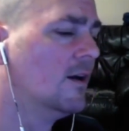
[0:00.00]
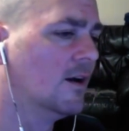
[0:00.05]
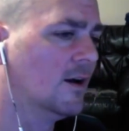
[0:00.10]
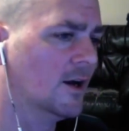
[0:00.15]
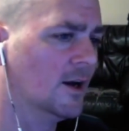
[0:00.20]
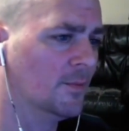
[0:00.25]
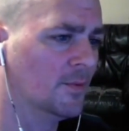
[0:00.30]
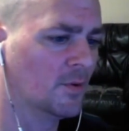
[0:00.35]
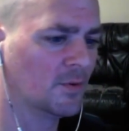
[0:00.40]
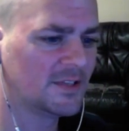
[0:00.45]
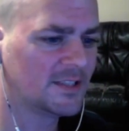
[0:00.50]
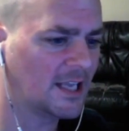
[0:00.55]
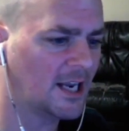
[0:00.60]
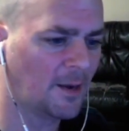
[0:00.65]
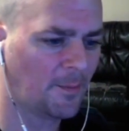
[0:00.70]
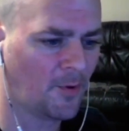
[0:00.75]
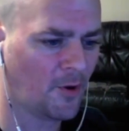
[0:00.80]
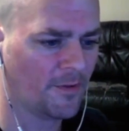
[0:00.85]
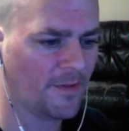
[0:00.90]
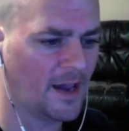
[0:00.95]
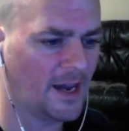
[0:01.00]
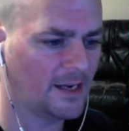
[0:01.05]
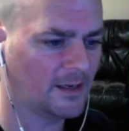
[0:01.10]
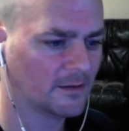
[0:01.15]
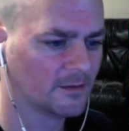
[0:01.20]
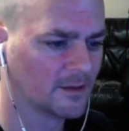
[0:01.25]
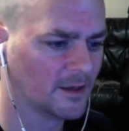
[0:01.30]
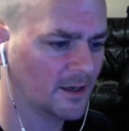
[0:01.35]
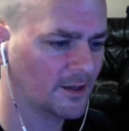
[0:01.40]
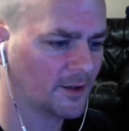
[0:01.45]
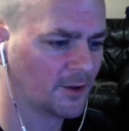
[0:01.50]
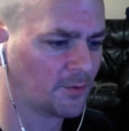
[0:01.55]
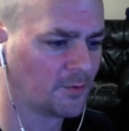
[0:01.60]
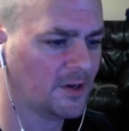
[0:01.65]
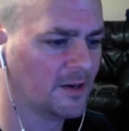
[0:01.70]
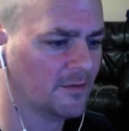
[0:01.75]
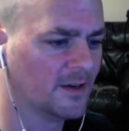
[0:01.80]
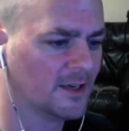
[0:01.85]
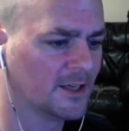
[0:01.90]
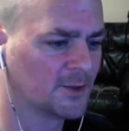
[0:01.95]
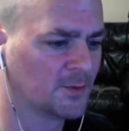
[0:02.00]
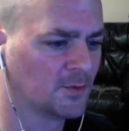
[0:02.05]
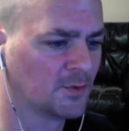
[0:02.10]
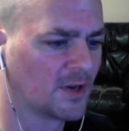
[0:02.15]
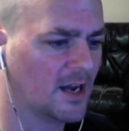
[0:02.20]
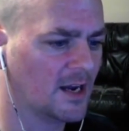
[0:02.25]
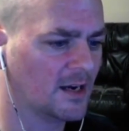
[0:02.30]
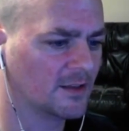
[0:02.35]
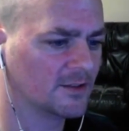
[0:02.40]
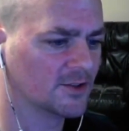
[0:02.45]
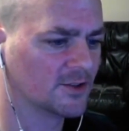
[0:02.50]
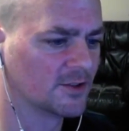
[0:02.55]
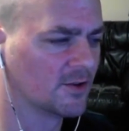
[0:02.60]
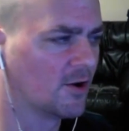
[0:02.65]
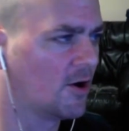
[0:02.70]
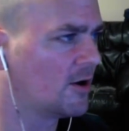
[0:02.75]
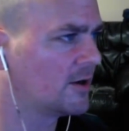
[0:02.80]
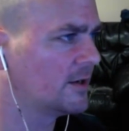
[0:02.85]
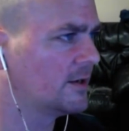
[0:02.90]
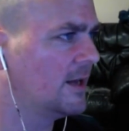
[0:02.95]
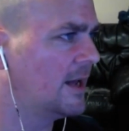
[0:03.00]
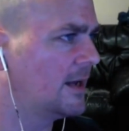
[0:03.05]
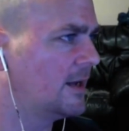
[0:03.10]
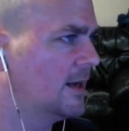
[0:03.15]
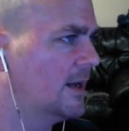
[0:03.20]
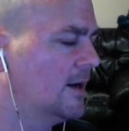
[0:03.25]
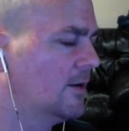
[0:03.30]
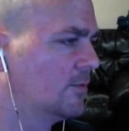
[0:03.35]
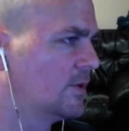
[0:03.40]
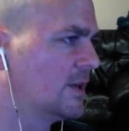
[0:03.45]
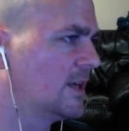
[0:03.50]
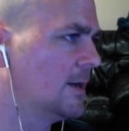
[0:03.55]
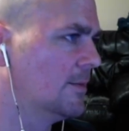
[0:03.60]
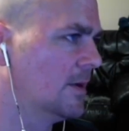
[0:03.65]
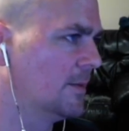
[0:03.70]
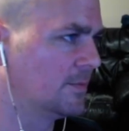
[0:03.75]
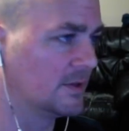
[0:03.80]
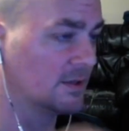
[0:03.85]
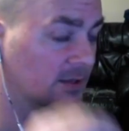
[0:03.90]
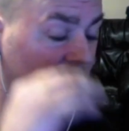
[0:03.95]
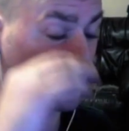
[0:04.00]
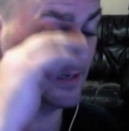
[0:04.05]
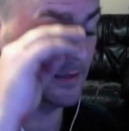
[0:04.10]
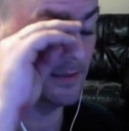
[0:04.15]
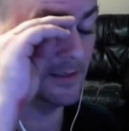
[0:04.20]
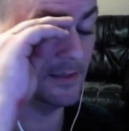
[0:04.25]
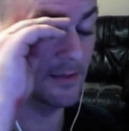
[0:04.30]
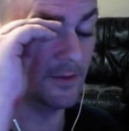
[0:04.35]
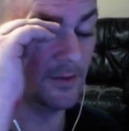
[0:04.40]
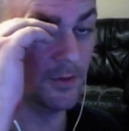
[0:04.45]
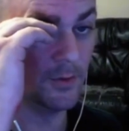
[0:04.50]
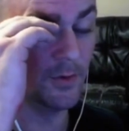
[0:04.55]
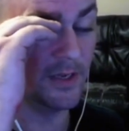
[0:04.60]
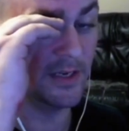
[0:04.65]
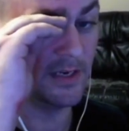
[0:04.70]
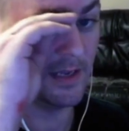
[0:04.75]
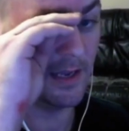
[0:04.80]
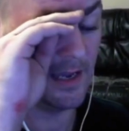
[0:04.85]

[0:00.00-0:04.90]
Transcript: But we stayed up all night. The three of us, we were kind of just talking, hanging out, and we came up with this idea to do it.